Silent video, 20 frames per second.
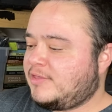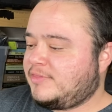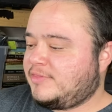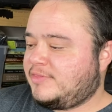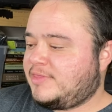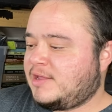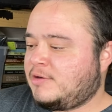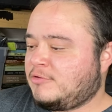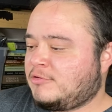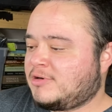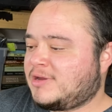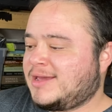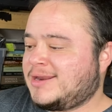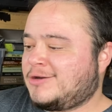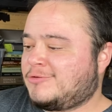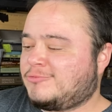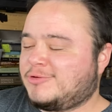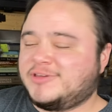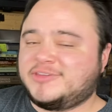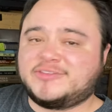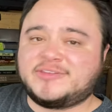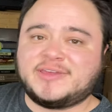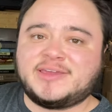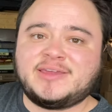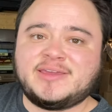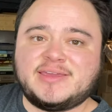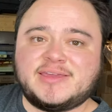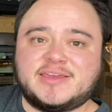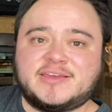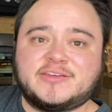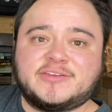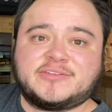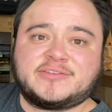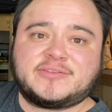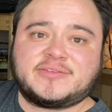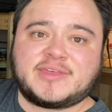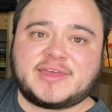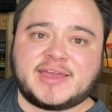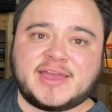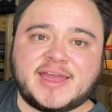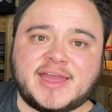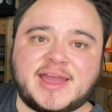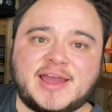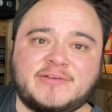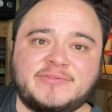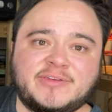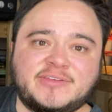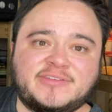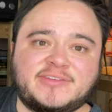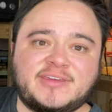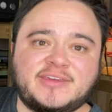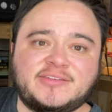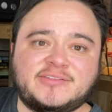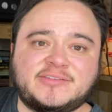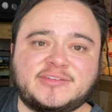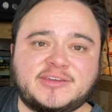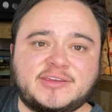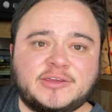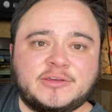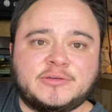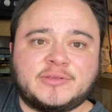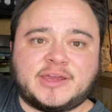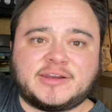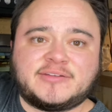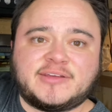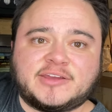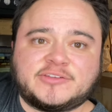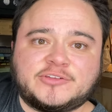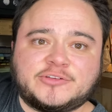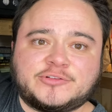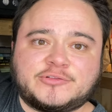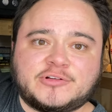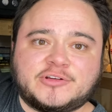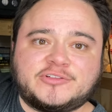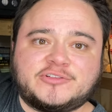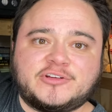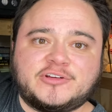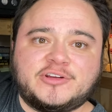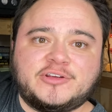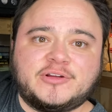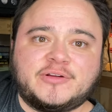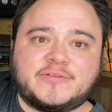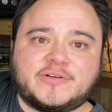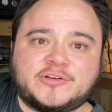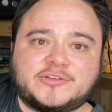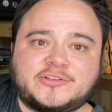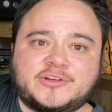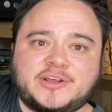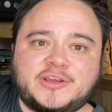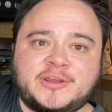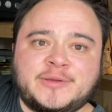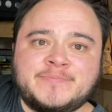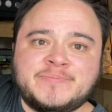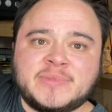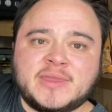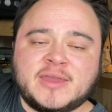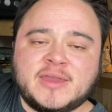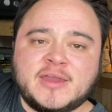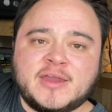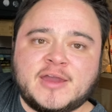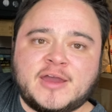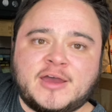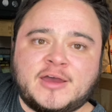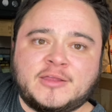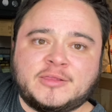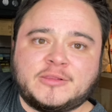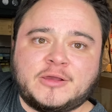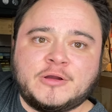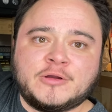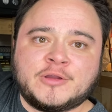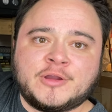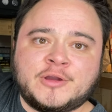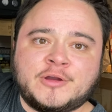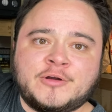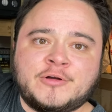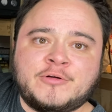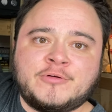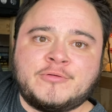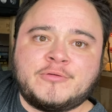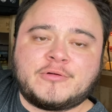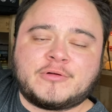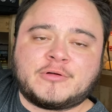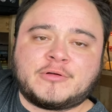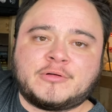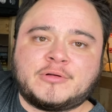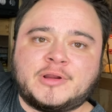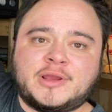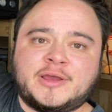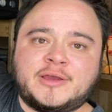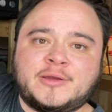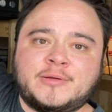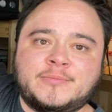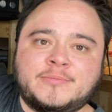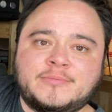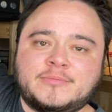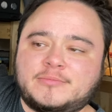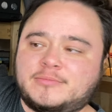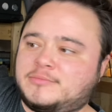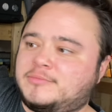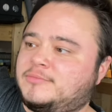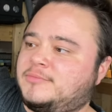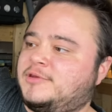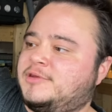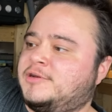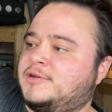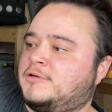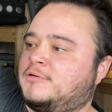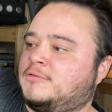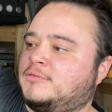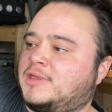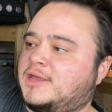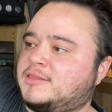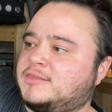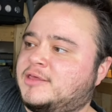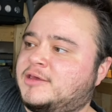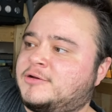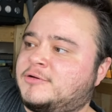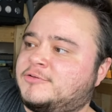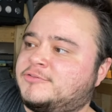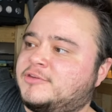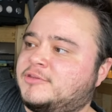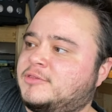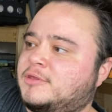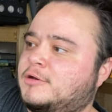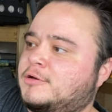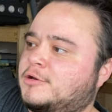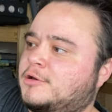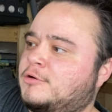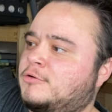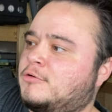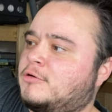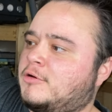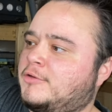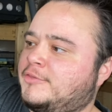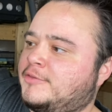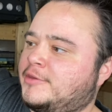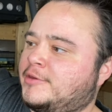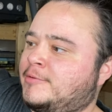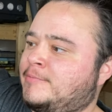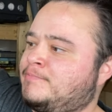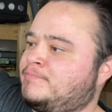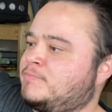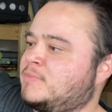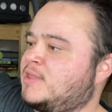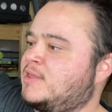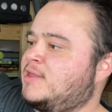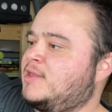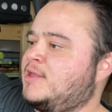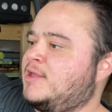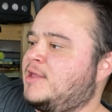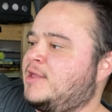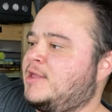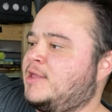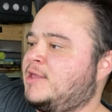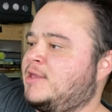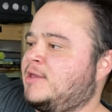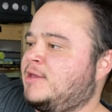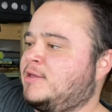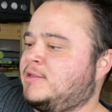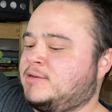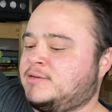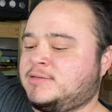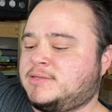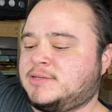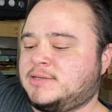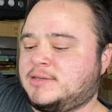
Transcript: they were kind of risky is they have the TCU, like Texas Christian University, logo, or you know, like letters and logo on them, and